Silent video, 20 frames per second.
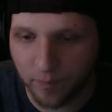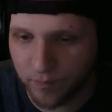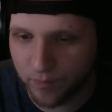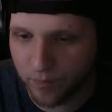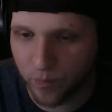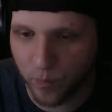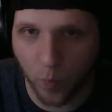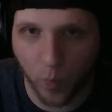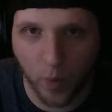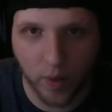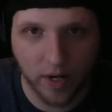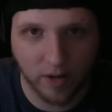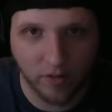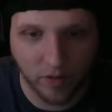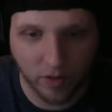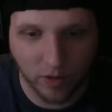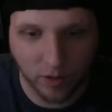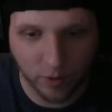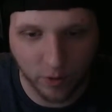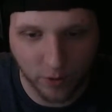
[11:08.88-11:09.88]
whatever
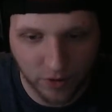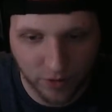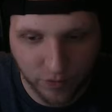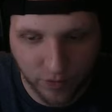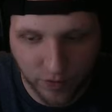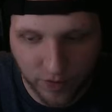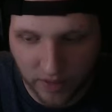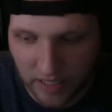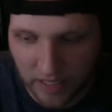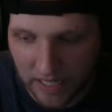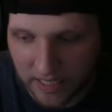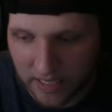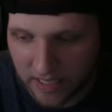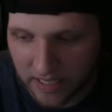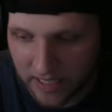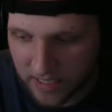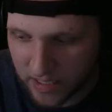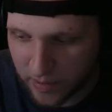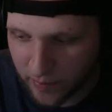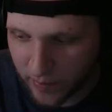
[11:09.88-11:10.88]
little different light things
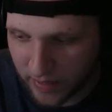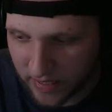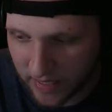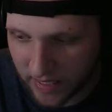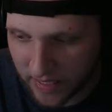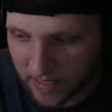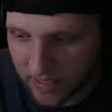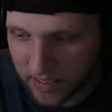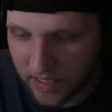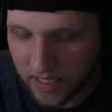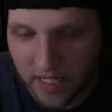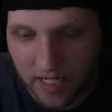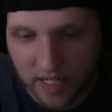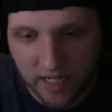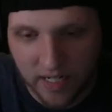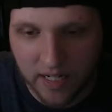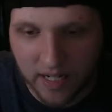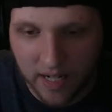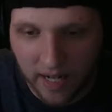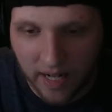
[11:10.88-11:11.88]
on my desk.
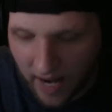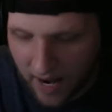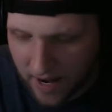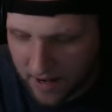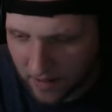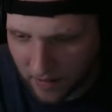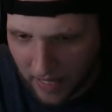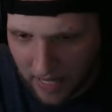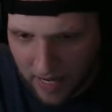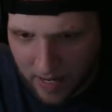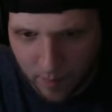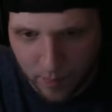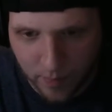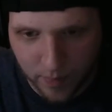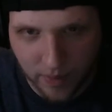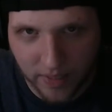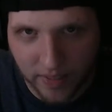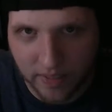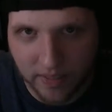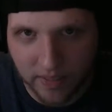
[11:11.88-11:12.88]
It had a lamp
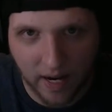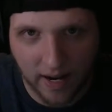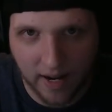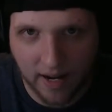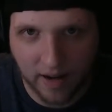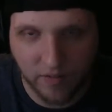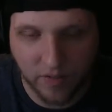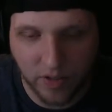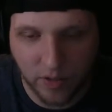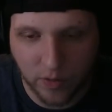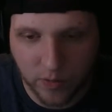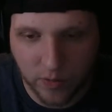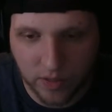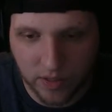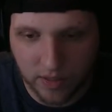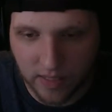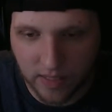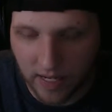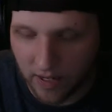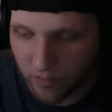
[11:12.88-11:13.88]
that I haven't used
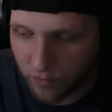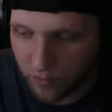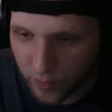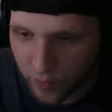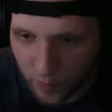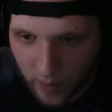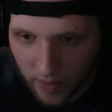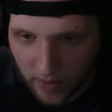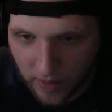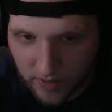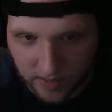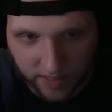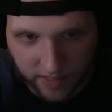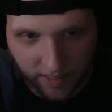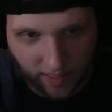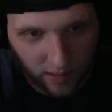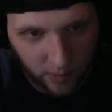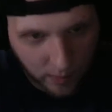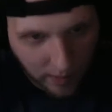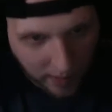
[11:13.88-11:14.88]
now for a while since I got the
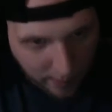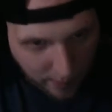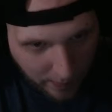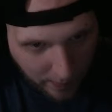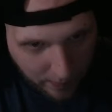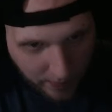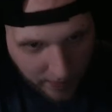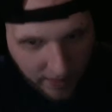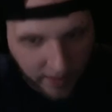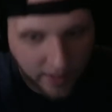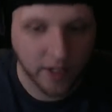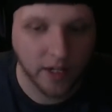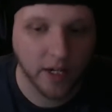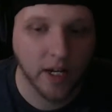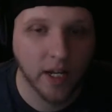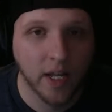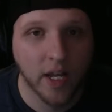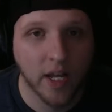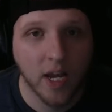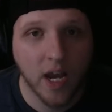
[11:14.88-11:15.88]
lamp up there.
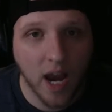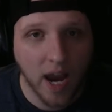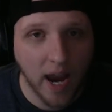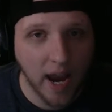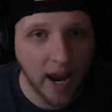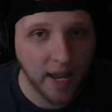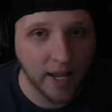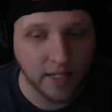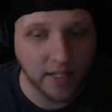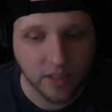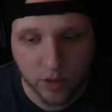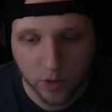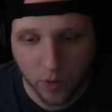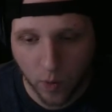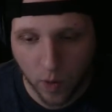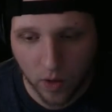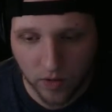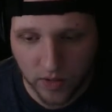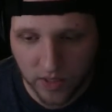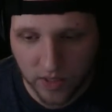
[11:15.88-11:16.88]
And so all
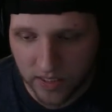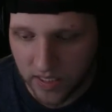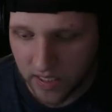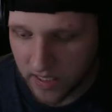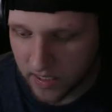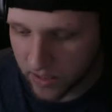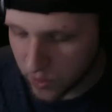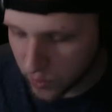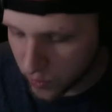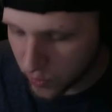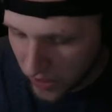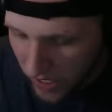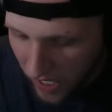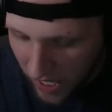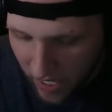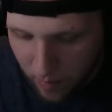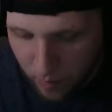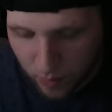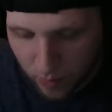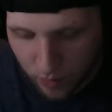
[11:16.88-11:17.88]
these things, there's
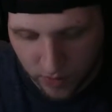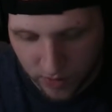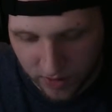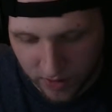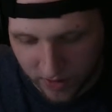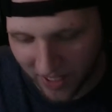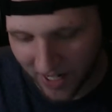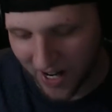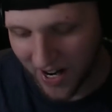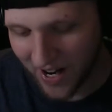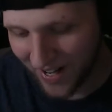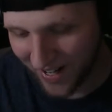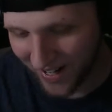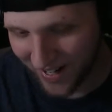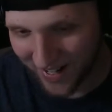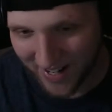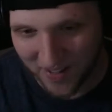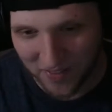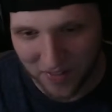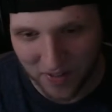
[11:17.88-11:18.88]
cables
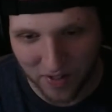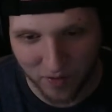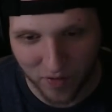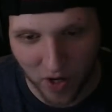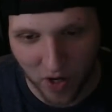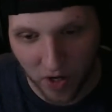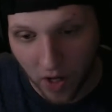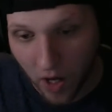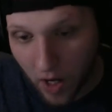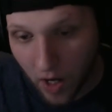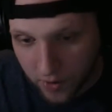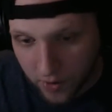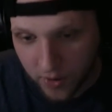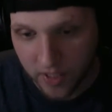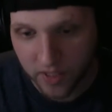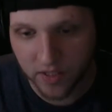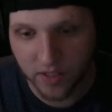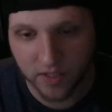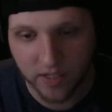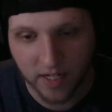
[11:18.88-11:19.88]
that have gone underneath
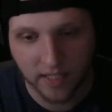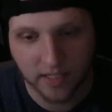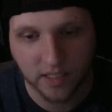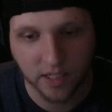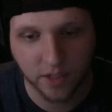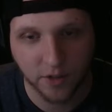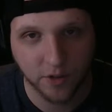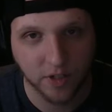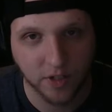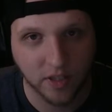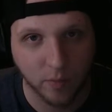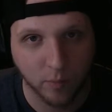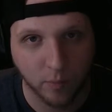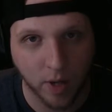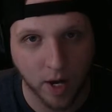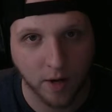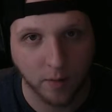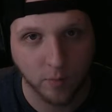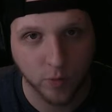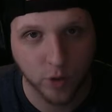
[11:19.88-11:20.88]
the desk, underneath the
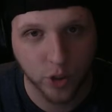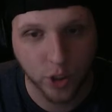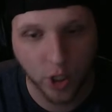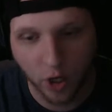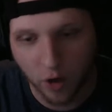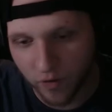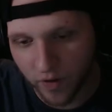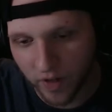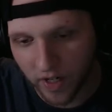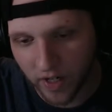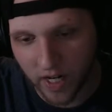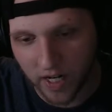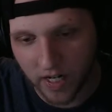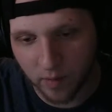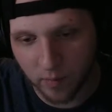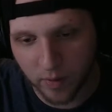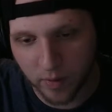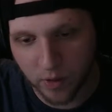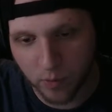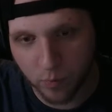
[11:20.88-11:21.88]
bottom shelf, and kind of
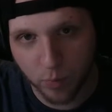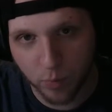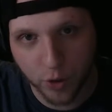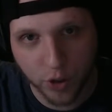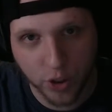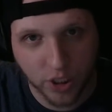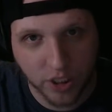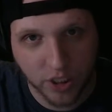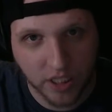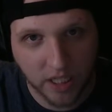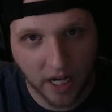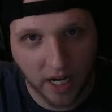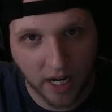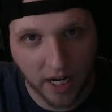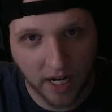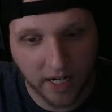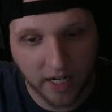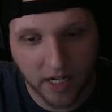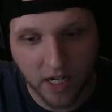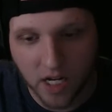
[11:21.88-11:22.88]
been pushed aside.
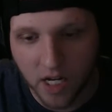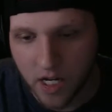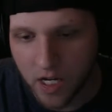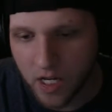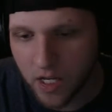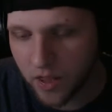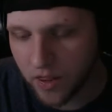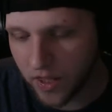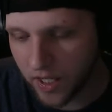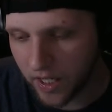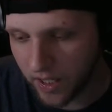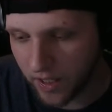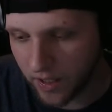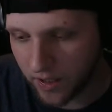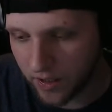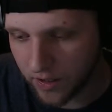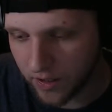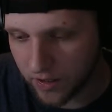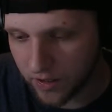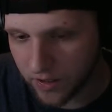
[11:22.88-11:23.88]

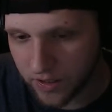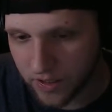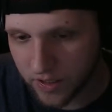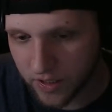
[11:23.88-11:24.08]
There's